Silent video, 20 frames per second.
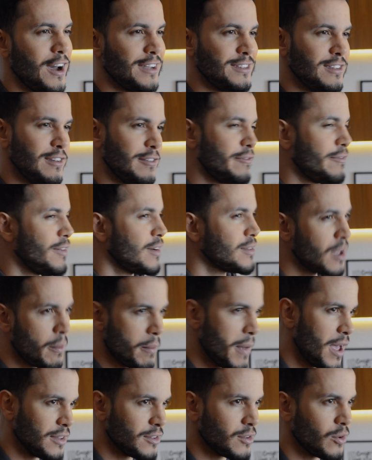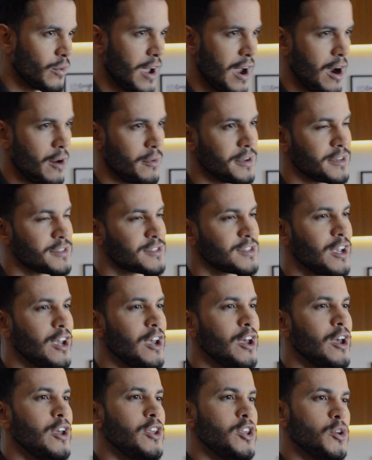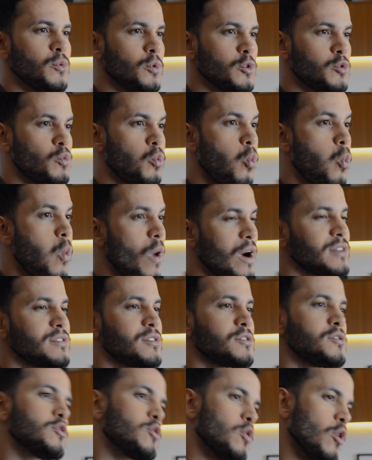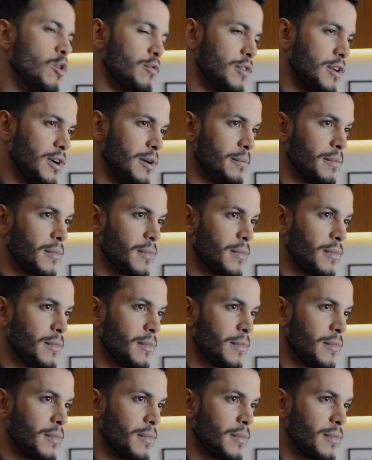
the fundamental areas you would want to cover.